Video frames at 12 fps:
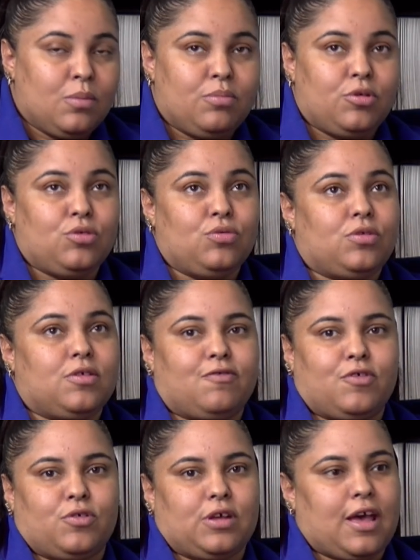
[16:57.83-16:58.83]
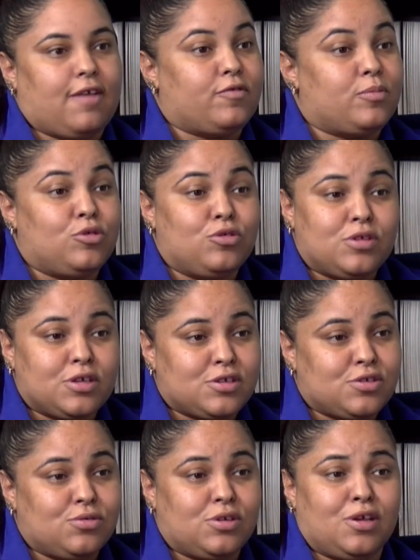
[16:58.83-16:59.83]
Beautiful. They have a music
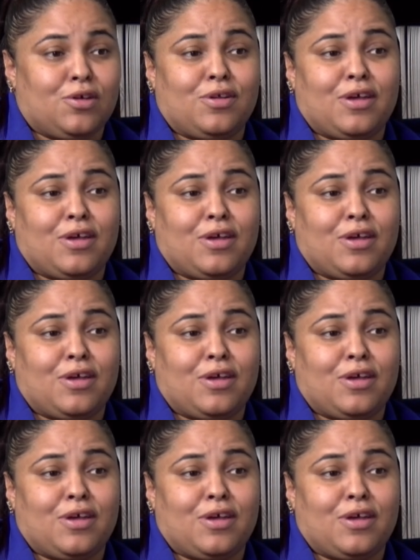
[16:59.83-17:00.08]
studio, they